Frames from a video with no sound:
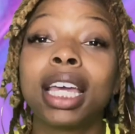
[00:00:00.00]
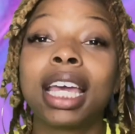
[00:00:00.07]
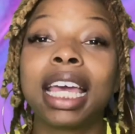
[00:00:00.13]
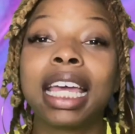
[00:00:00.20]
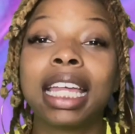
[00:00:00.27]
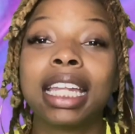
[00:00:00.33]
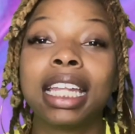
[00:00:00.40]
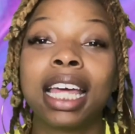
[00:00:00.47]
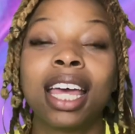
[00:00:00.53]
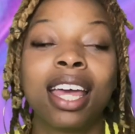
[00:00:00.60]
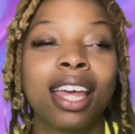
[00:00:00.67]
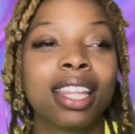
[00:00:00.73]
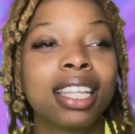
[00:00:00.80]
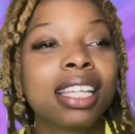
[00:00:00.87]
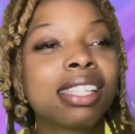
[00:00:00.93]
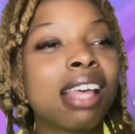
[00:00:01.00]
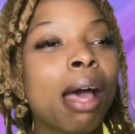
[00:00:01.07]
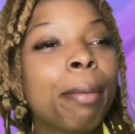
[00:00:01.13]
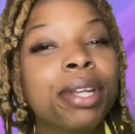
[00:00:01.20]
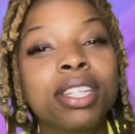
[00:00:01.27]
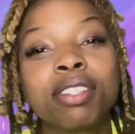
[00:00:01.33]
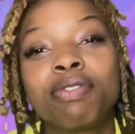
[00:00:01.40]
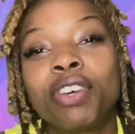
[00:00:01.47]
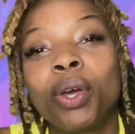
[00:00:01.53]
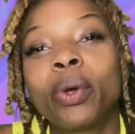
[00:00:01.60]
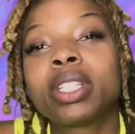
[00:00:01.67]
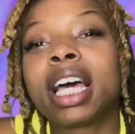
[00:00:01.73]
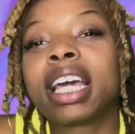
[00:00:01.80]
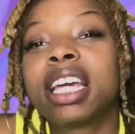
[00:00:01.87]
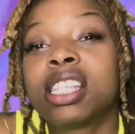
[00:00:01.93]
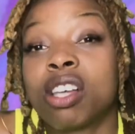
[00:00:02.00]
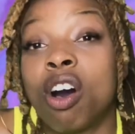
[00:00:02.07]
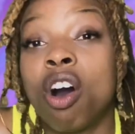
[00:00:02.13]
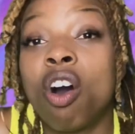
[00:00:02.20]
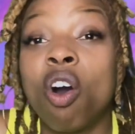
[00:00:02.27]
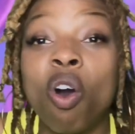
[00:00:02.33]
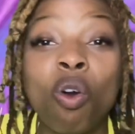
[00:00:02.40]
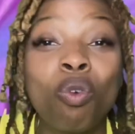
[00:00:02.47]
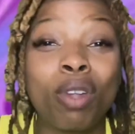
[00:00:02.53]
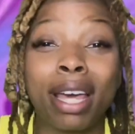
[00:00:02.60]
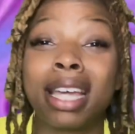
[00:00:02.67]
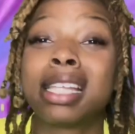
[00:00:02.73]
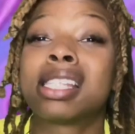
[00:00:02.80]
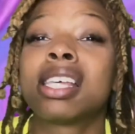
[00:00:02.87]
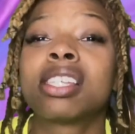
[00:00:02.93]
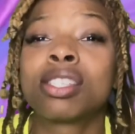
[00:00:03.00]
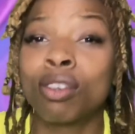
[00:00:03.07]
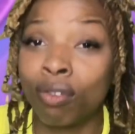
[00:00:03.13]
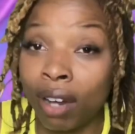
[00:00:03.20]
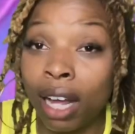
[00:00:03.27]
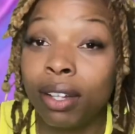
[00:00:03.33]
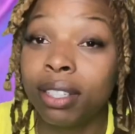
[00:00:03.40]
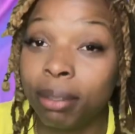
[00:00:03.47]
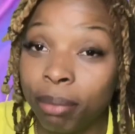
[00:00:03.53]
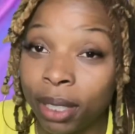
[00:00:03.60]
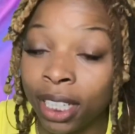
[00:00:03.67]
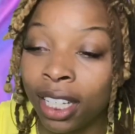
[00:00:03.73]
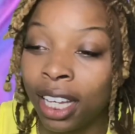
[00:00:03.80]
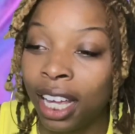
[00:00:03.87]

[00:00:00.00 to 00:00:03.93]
And this time it just feels like it's all old, like it's surrounding me.